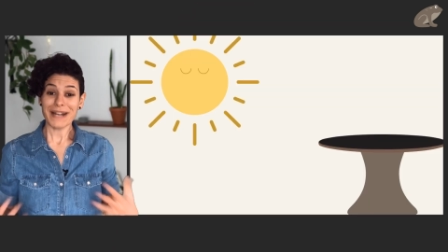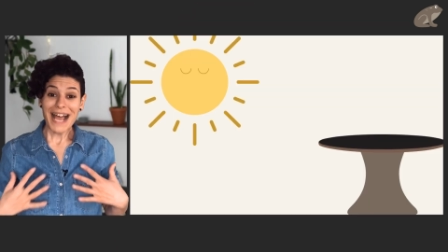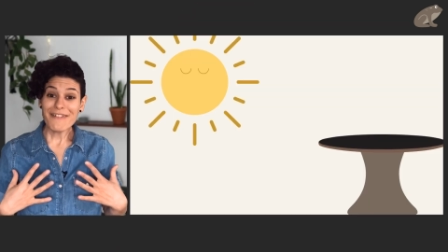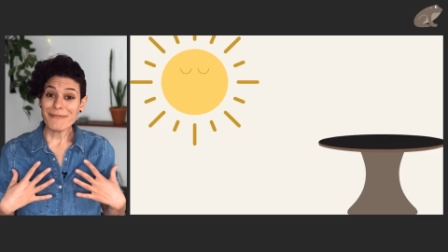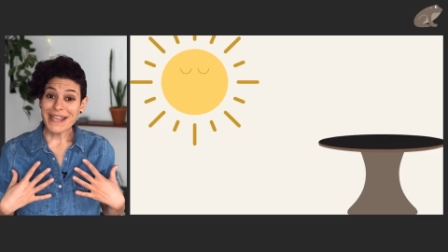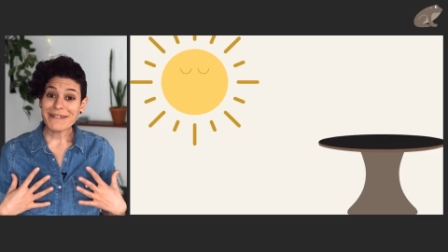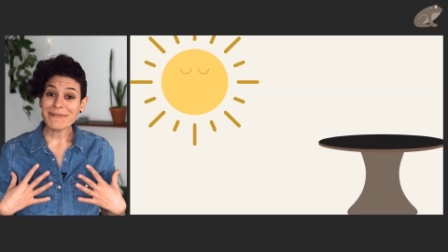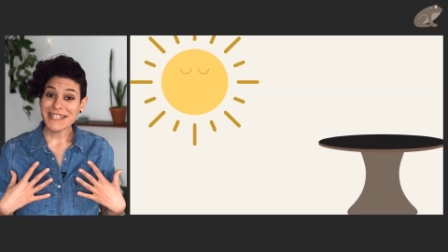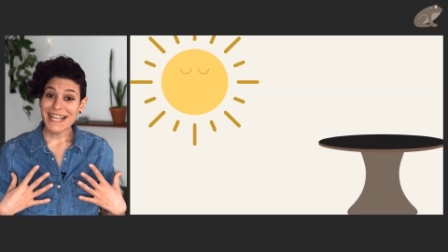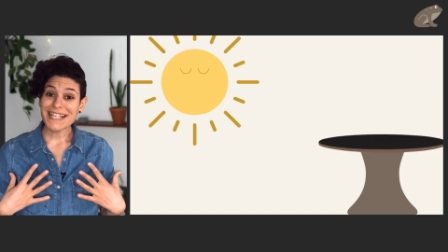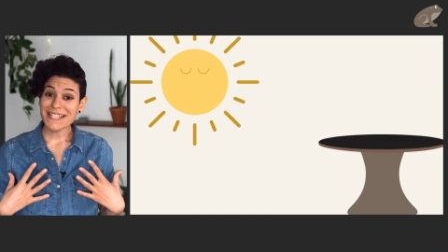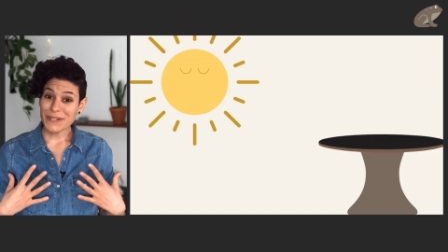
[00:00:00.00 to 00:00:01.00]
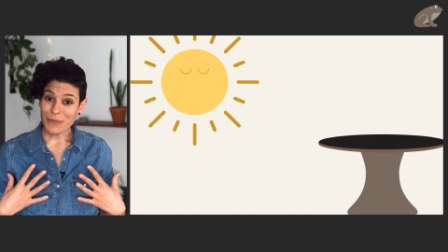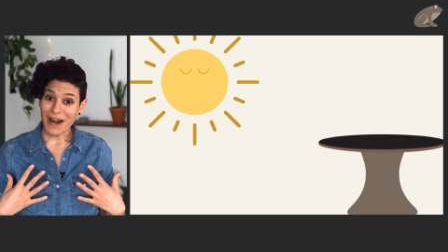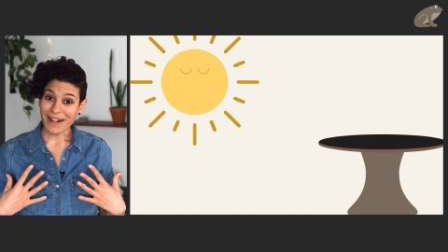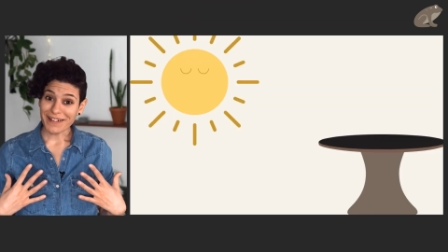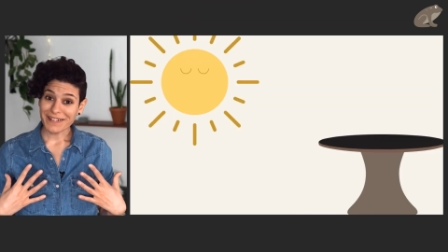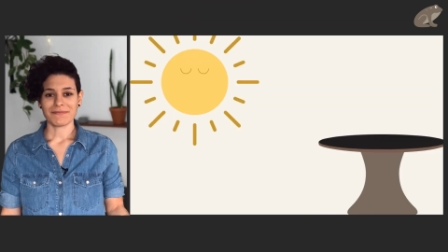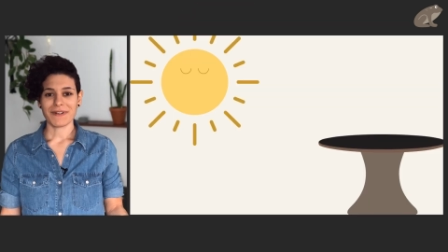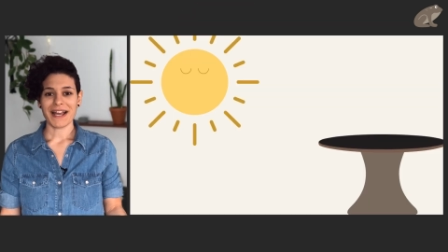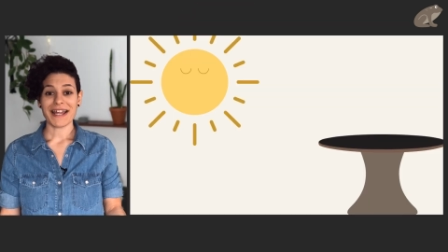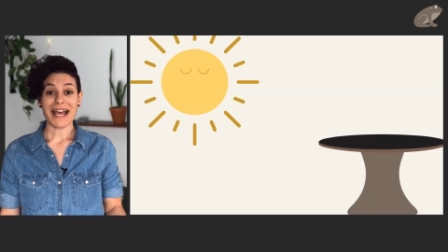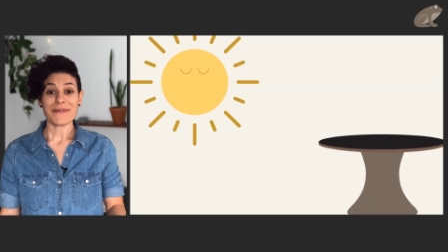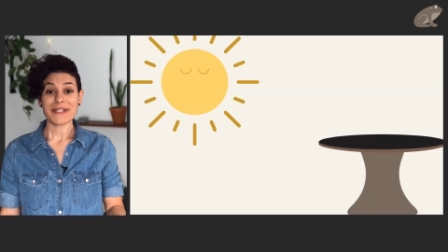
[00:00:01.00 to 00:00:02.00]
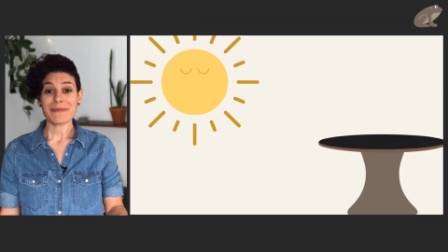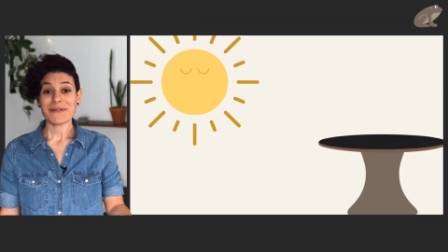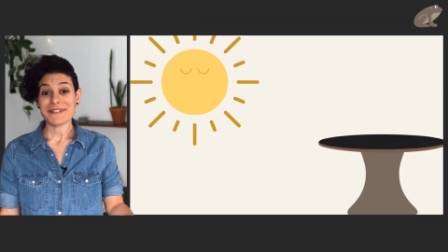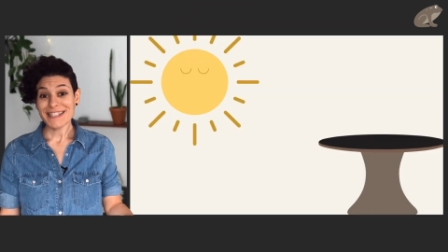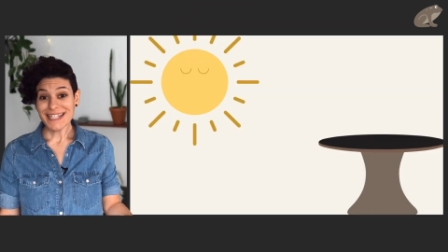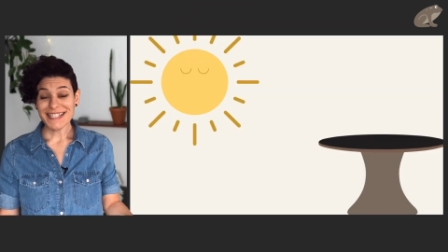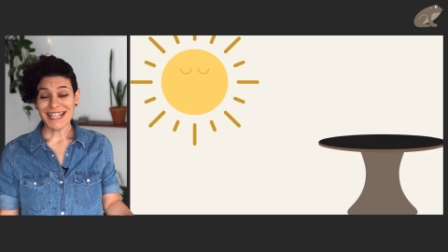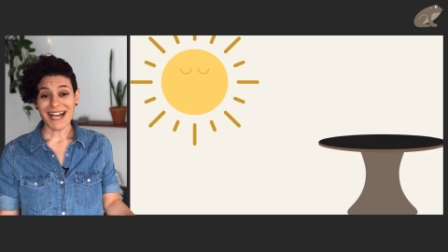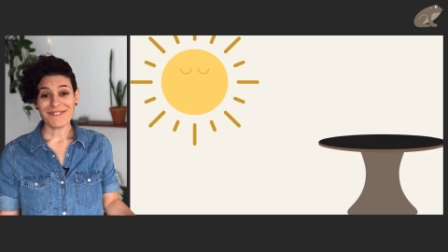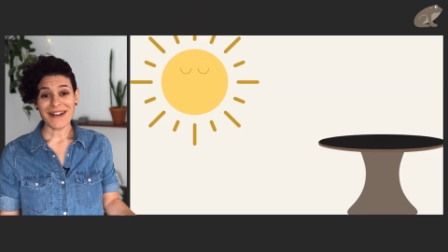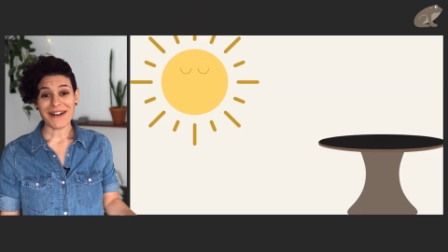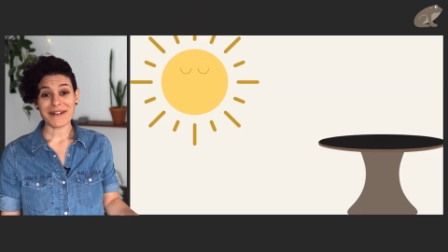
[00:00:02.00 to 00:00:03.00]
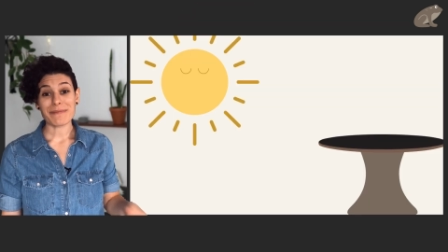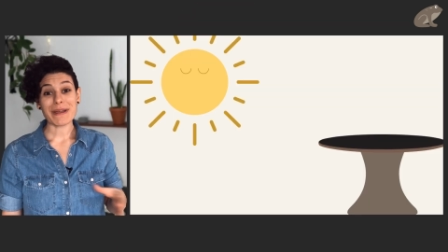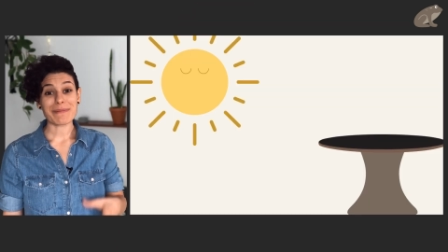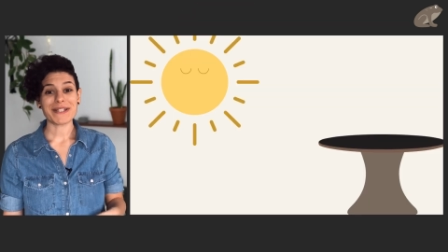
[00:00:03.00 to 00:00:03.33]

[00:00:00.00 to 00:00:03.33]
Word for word: I've made mistakes as well. When I was about six, I found a baby